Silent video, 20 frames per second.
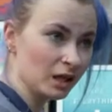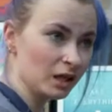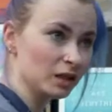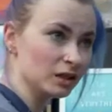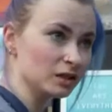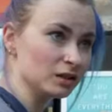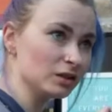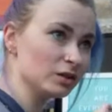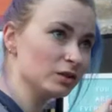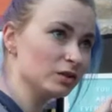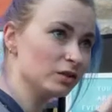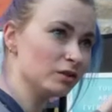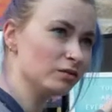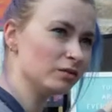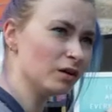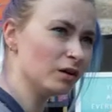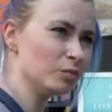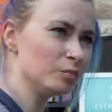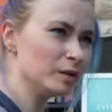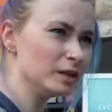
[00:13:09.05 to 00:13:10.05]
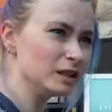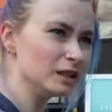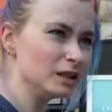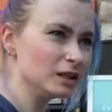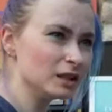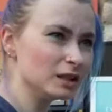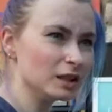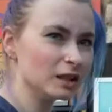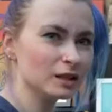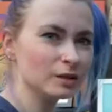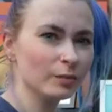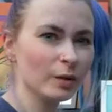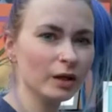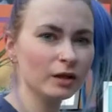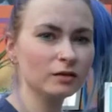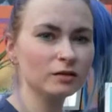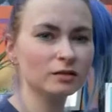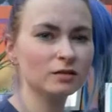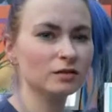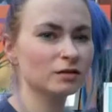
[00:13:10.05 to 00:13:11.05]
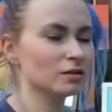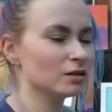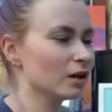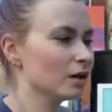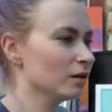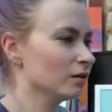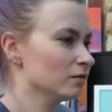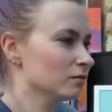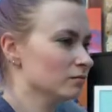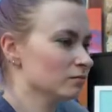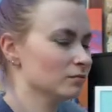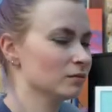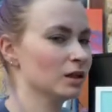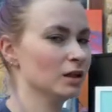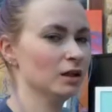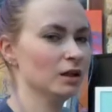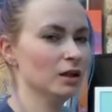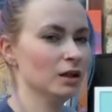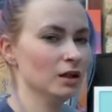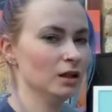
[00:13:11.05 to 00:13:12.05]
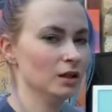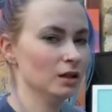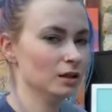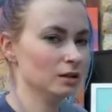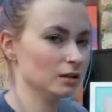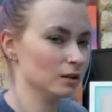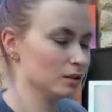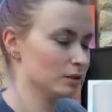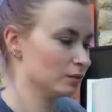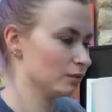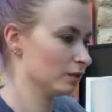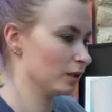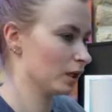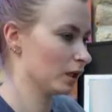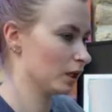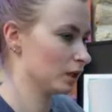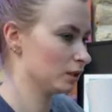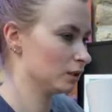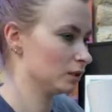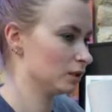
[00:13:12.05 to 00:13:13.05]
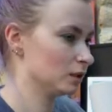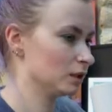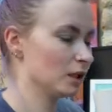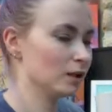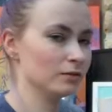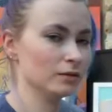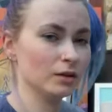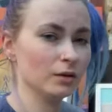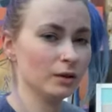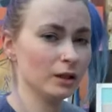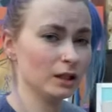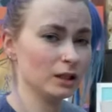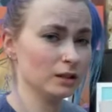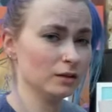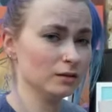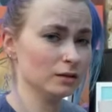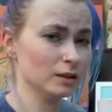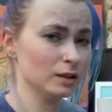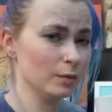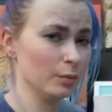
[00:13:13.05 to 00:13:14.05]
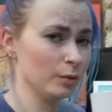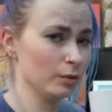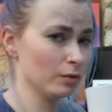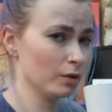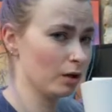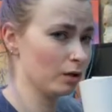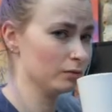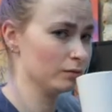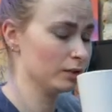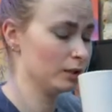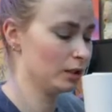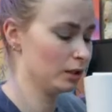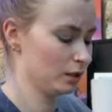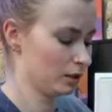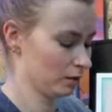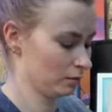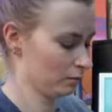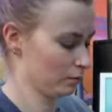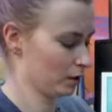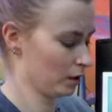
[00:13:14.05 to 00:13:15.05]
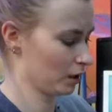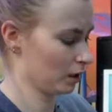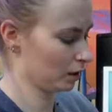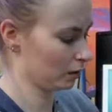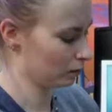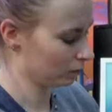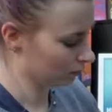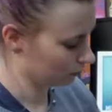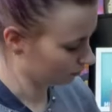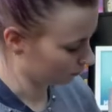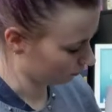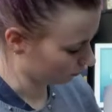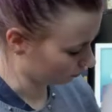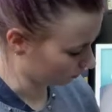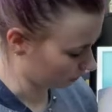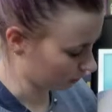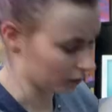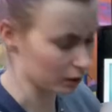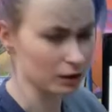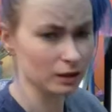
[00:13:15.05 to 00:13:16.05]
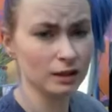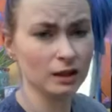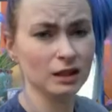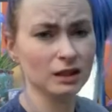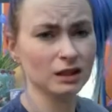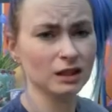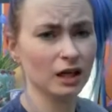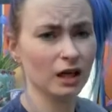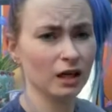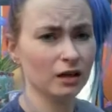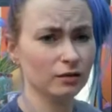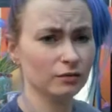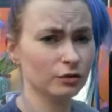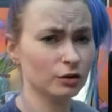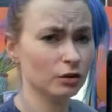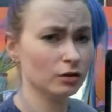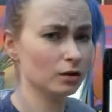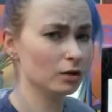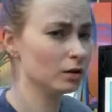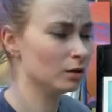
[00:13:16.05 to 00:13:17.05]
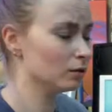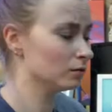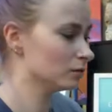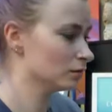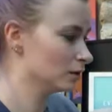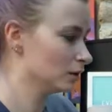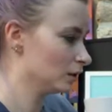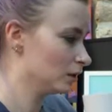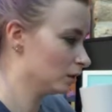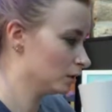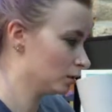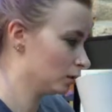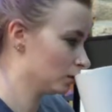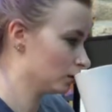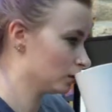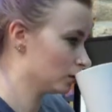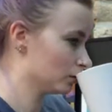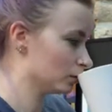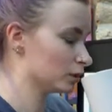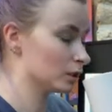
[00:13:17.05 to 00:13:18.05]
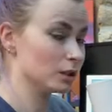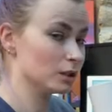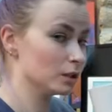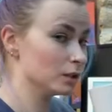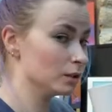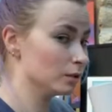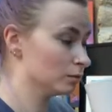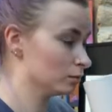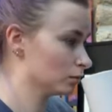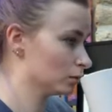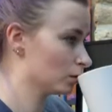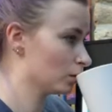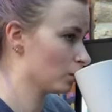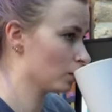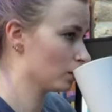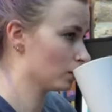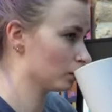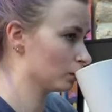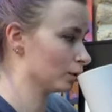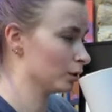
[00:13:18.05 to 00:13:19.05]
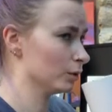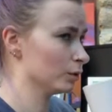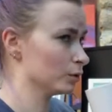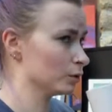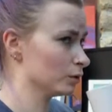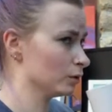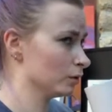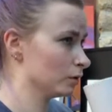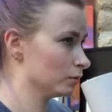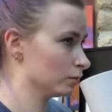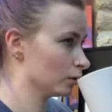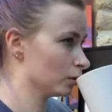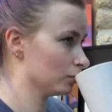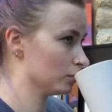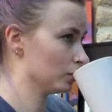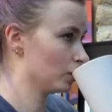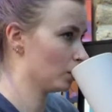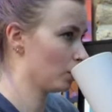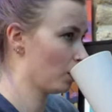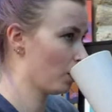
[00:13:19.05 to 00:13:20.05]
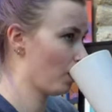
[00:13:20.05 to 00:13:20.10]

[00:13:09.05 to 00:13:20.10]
It's also not a business expense, so that's fine. I just have a quick little sip of coffee in my mug that says I love chocolate, which I do, where I also love coffee.